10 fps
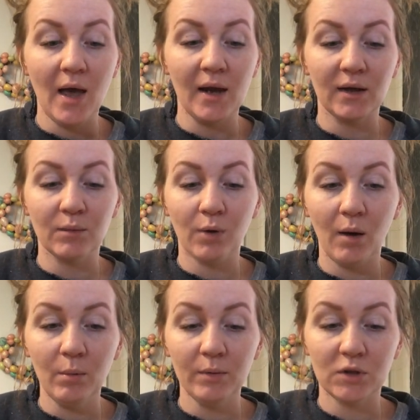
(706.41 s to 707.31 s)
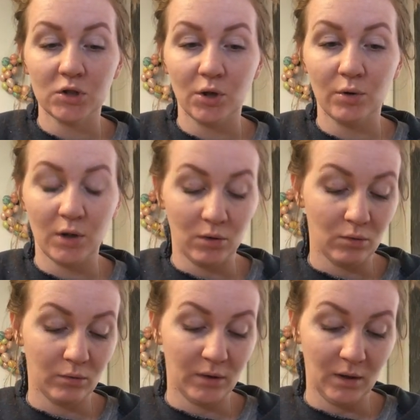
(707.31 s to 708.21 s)
and I can probably show
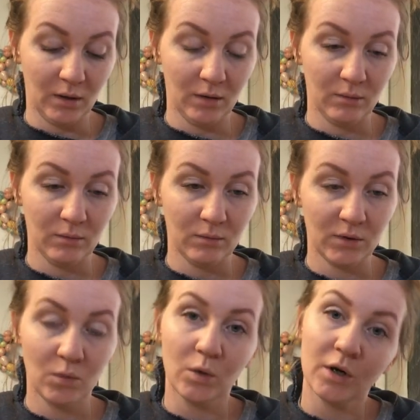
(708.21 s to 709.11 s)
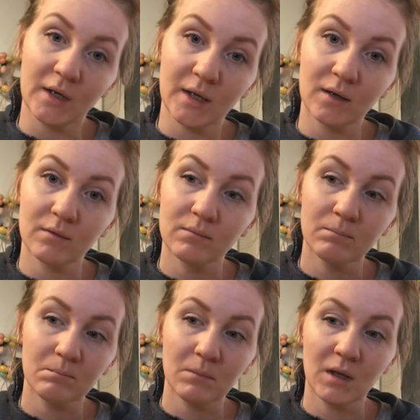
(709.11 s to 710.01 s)
you the wording
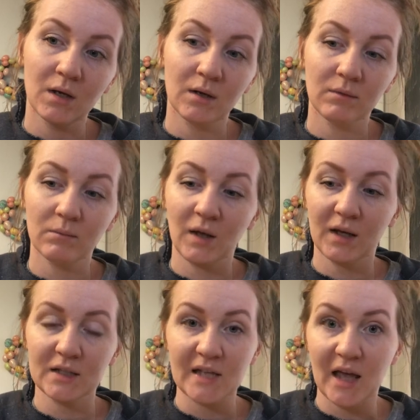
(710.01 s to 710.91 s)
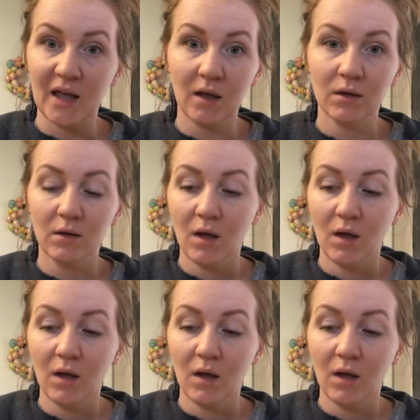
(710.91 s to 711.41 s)
in like a day.